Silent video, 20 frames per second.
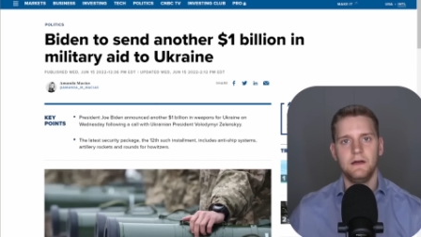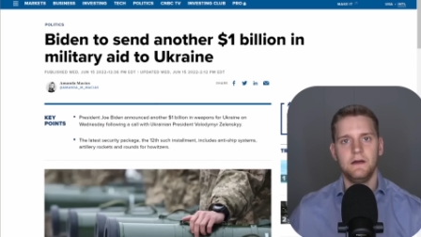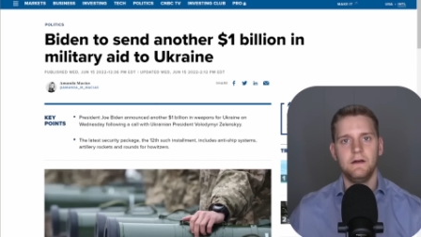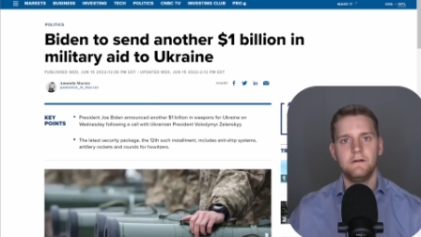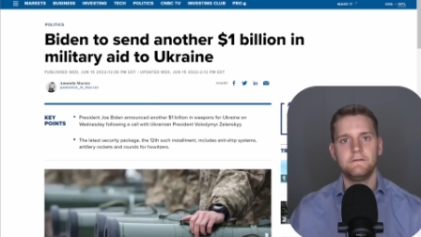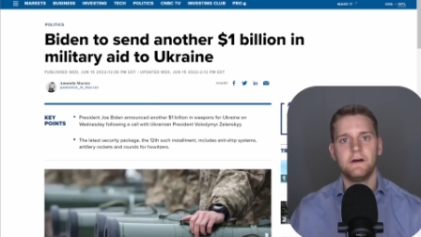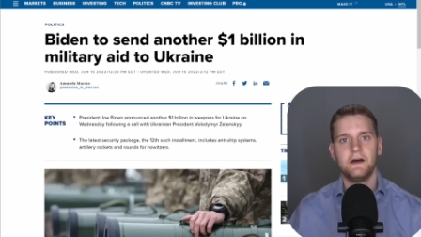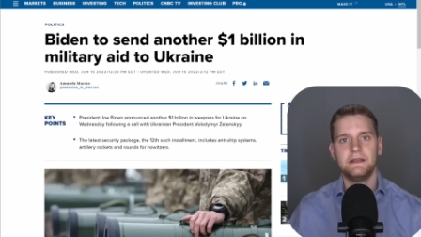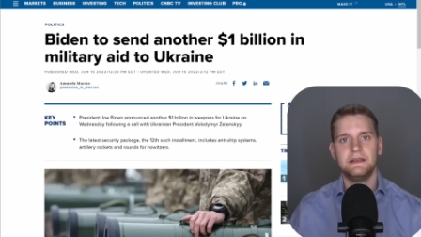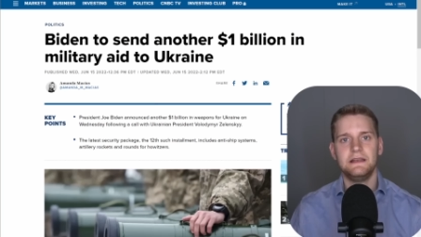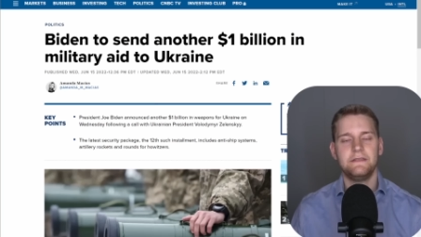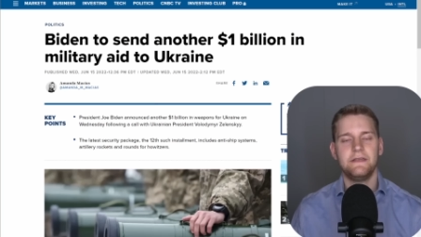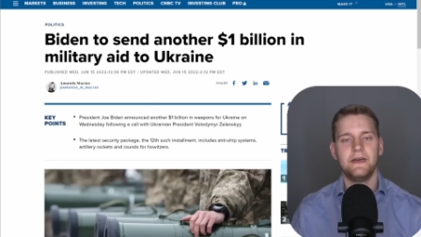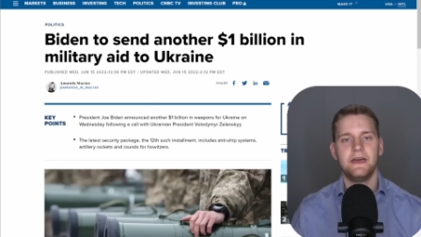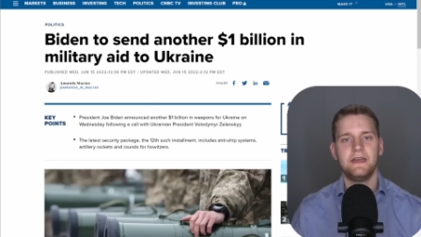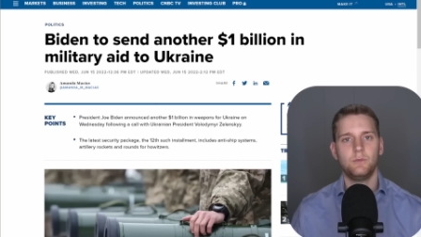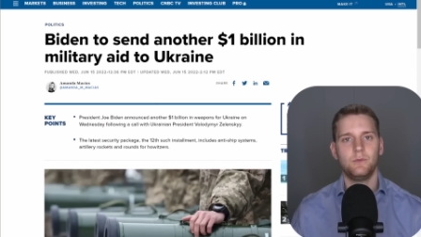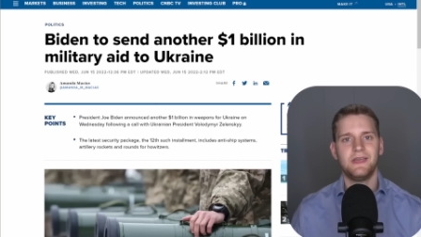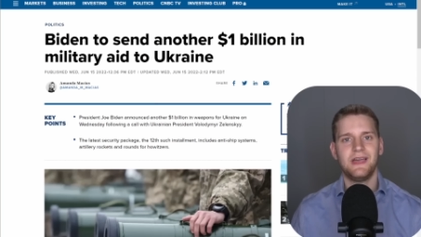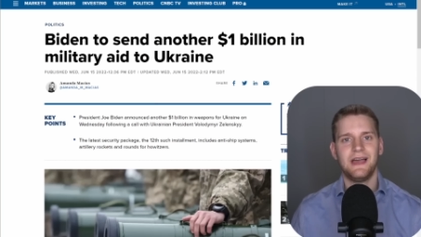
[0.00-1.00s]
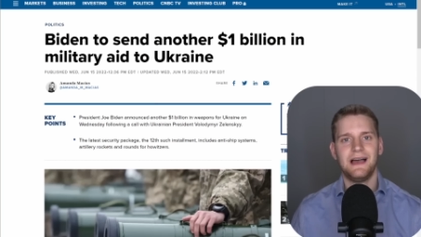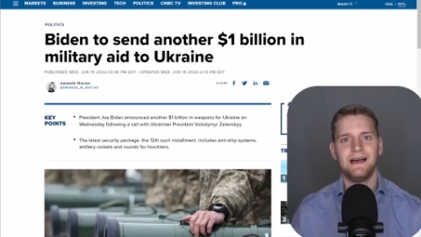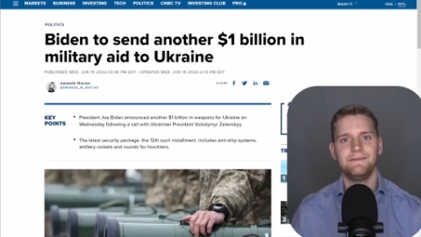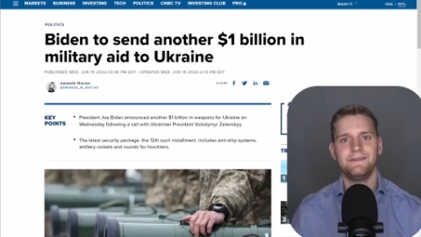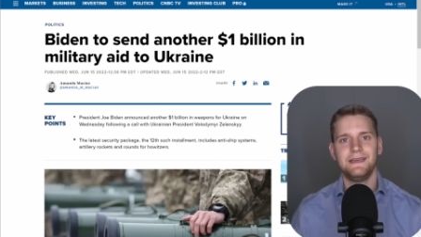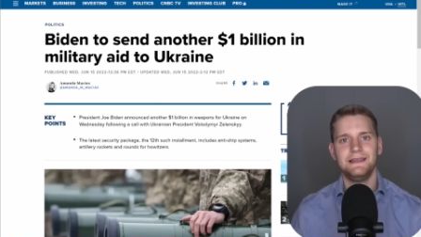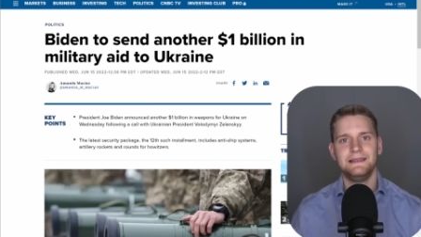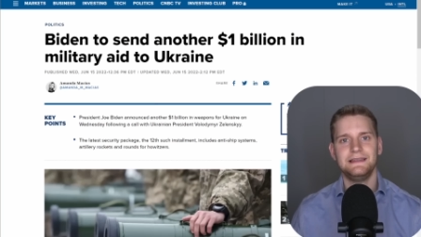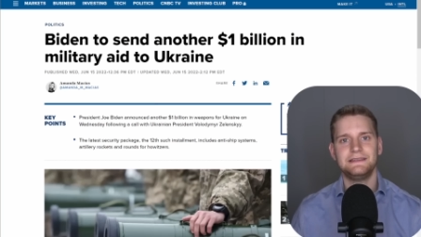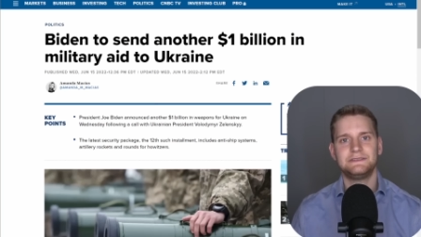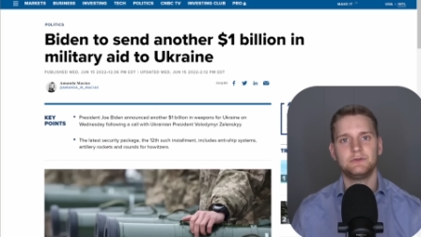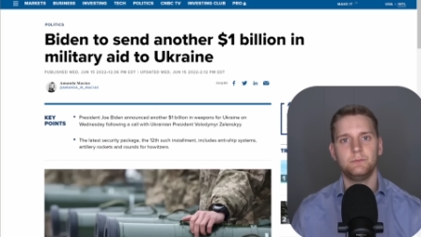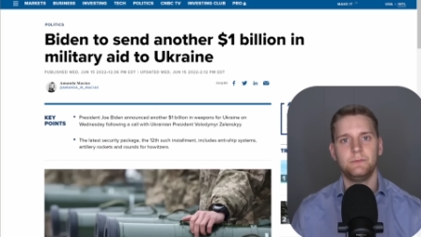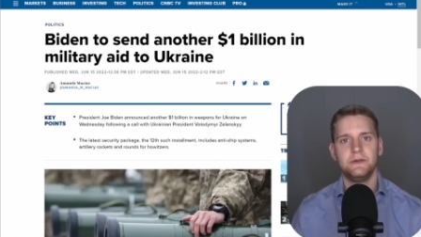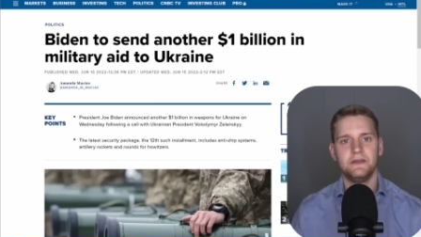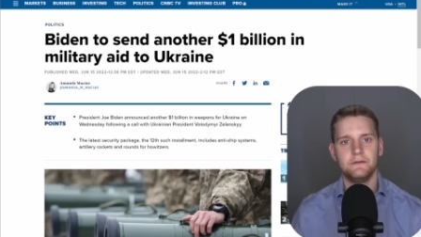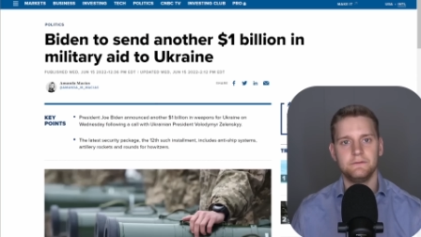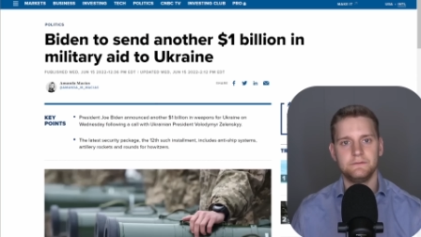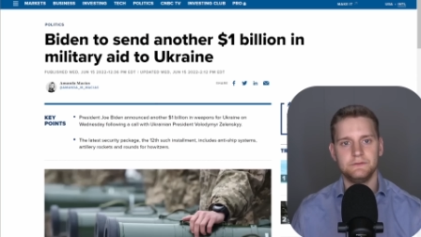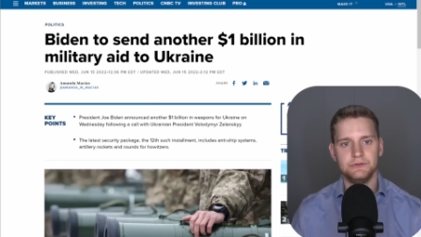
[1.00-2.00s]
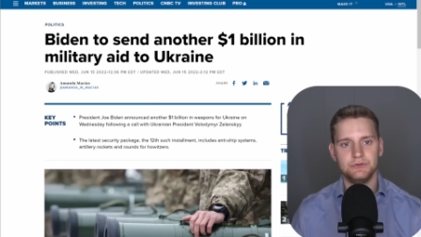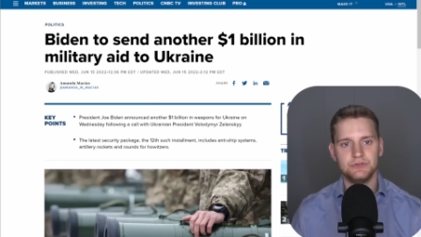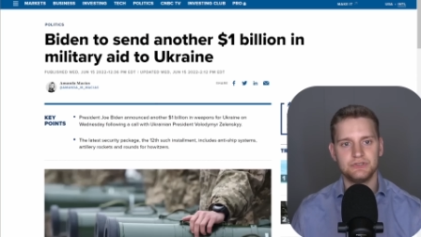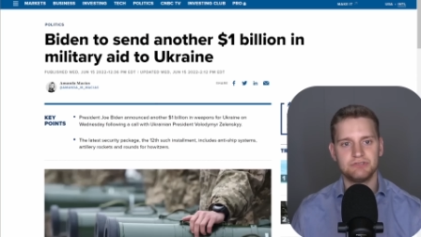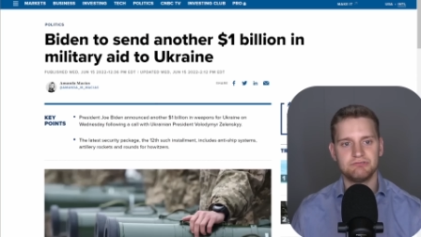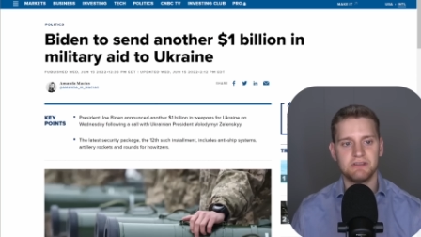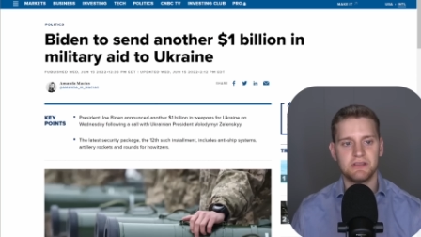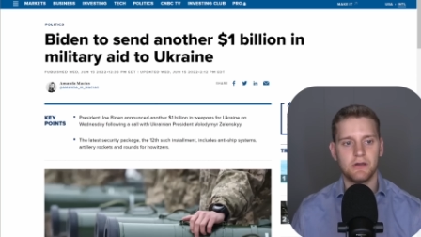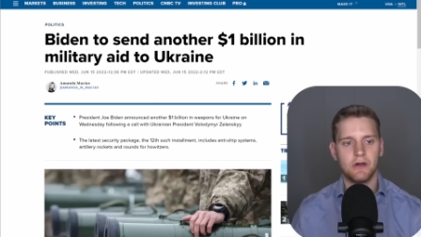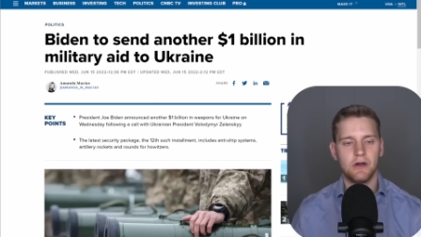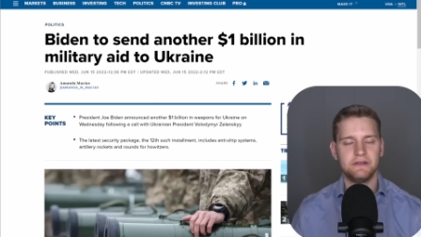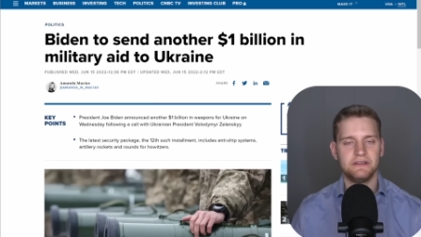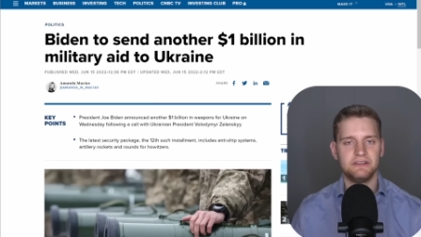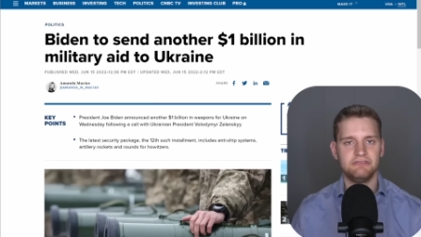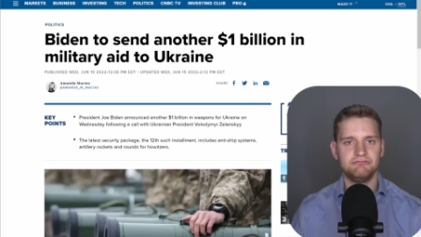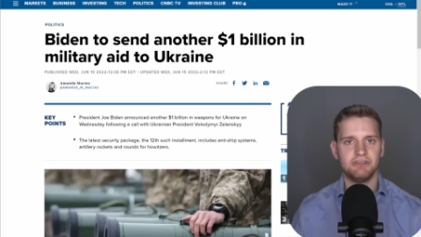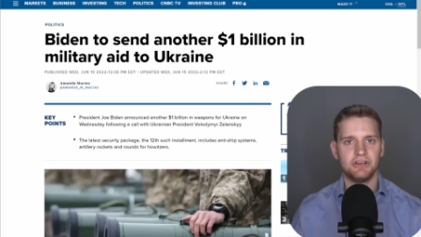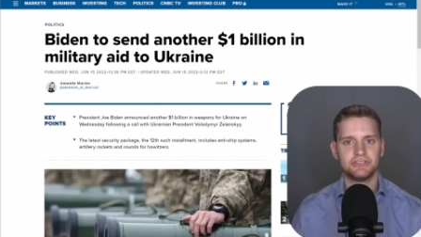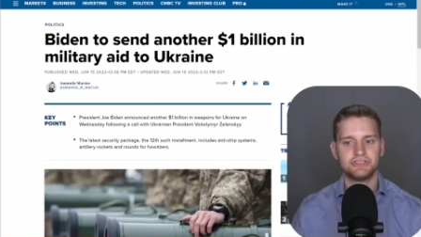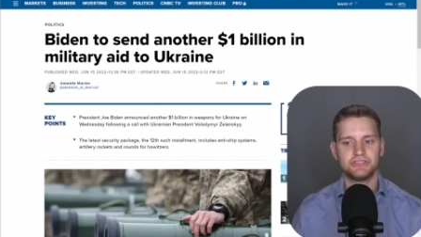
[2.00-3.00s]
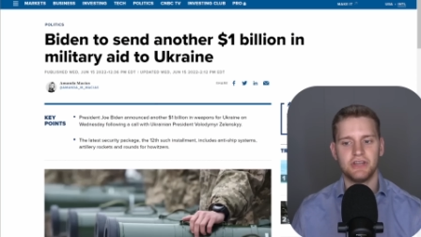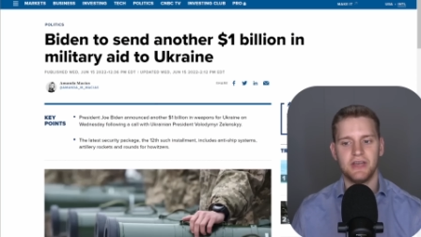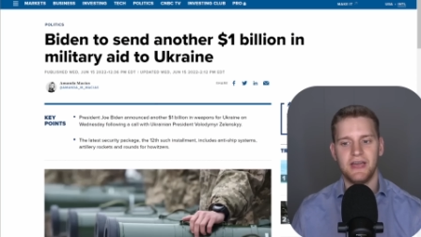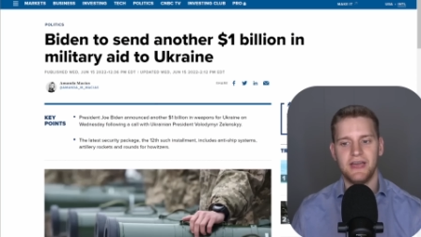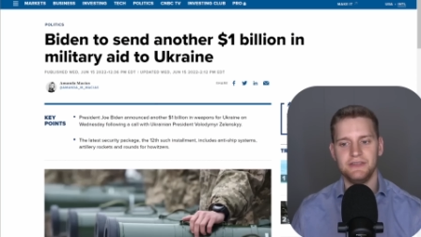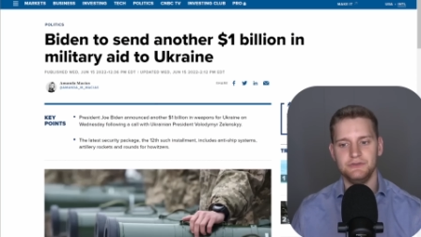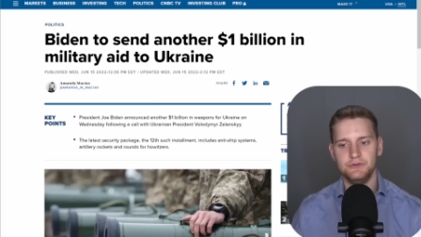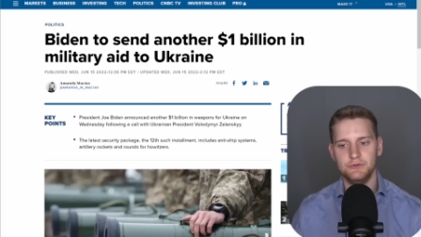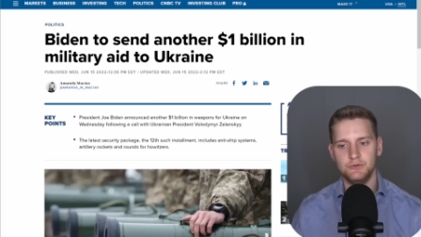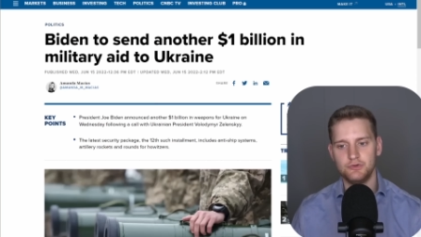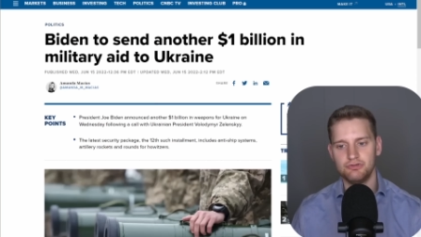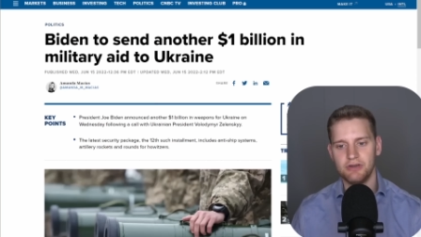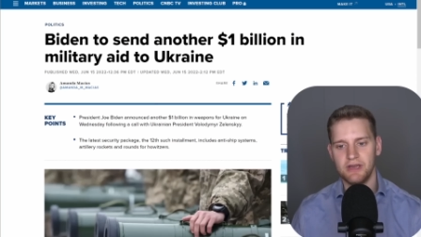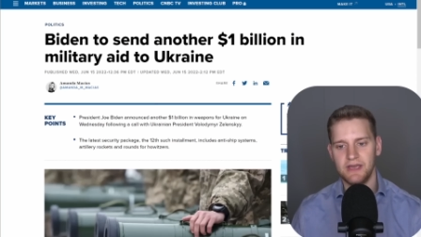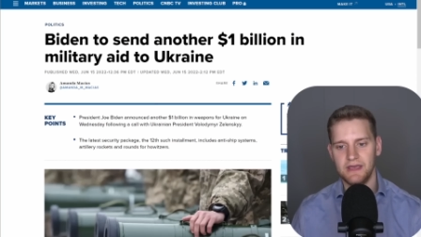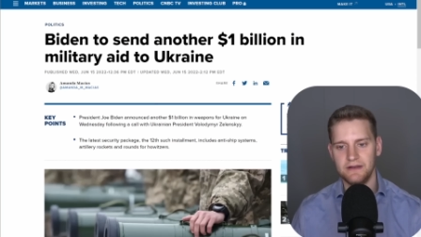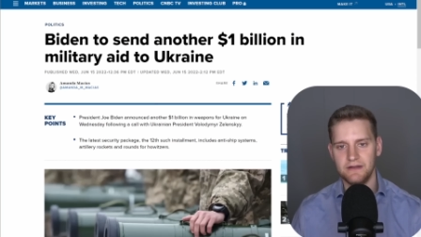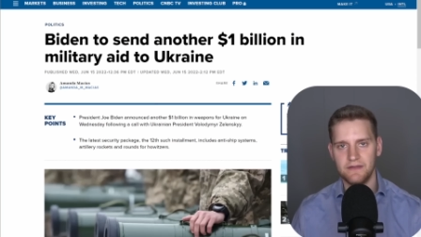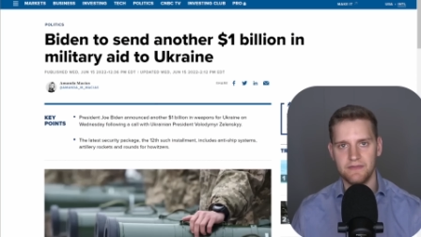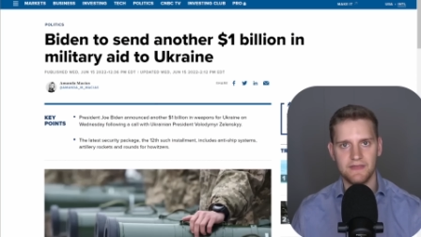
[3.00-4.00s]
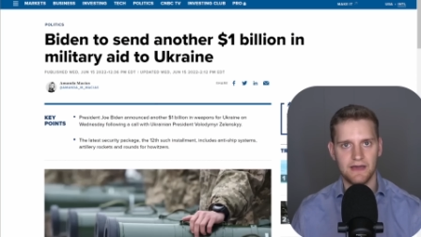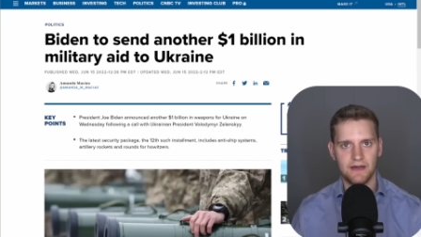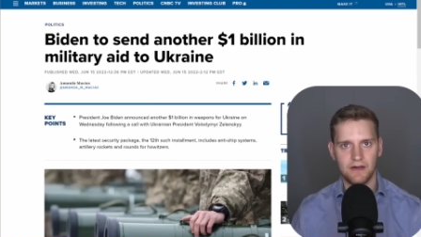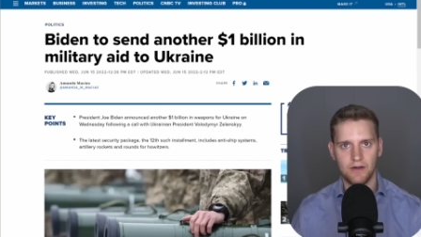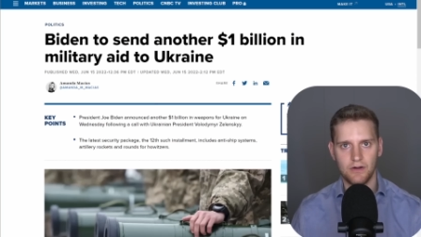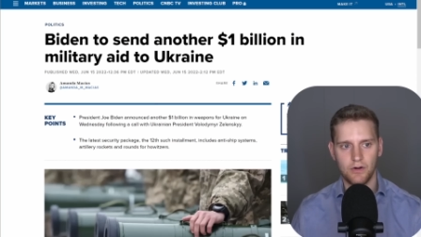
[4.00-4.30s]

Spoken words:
Finally, then, we have a little bit of news regarding Russia and Ukraine and that